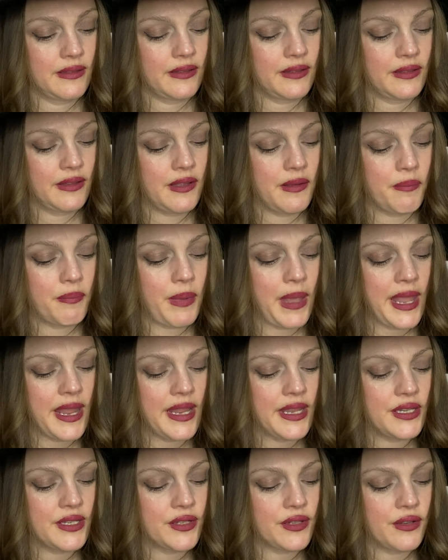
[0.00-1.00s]
The
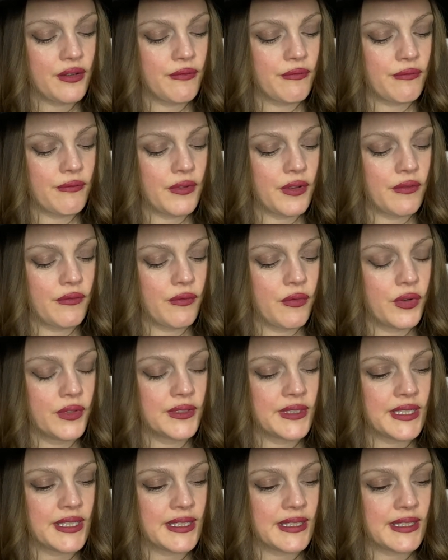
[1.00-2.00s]
page of
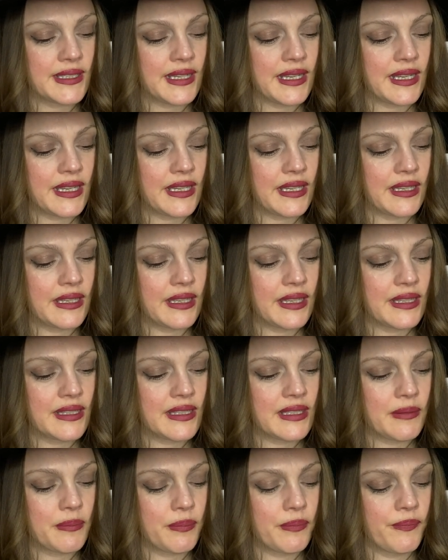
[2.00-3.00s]
wands is like,
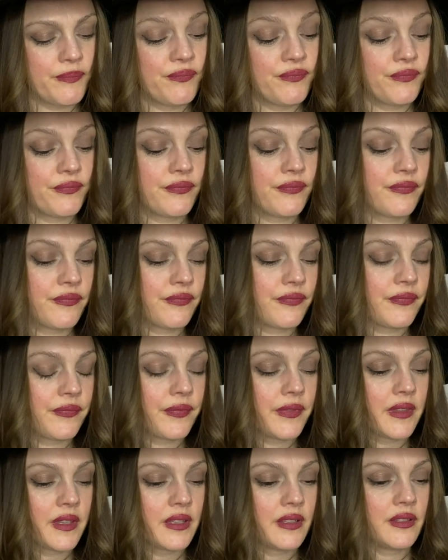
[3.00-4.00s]
it's a,
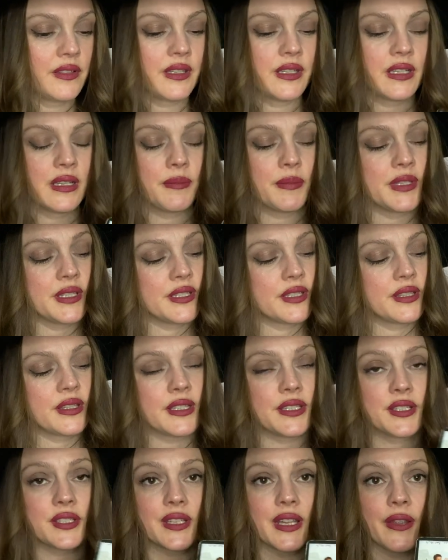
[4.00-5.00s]
look at him,
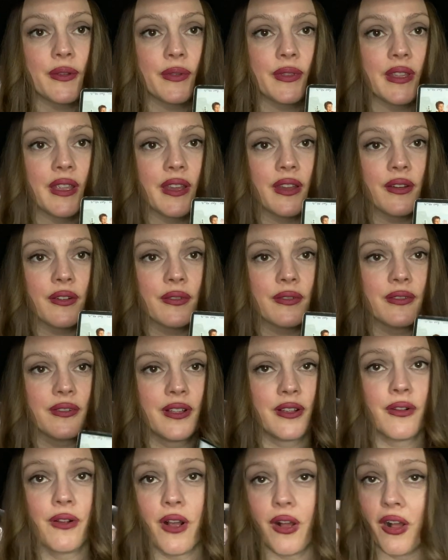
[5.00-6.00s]
he's shouting there.
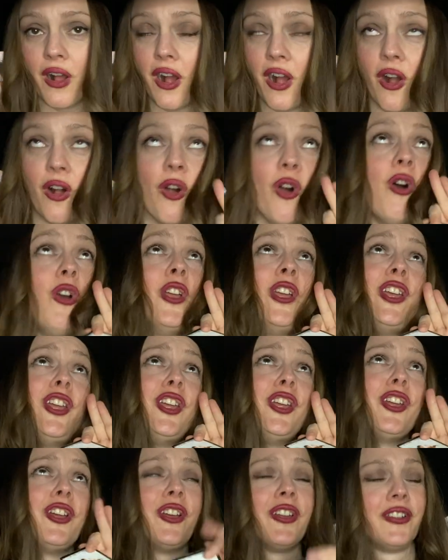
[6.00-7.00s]

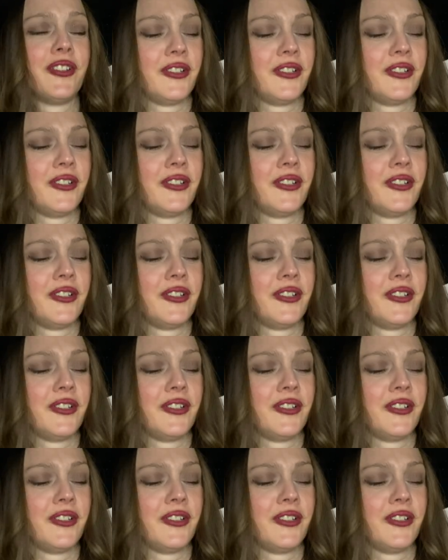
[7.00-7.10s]
Ahoy!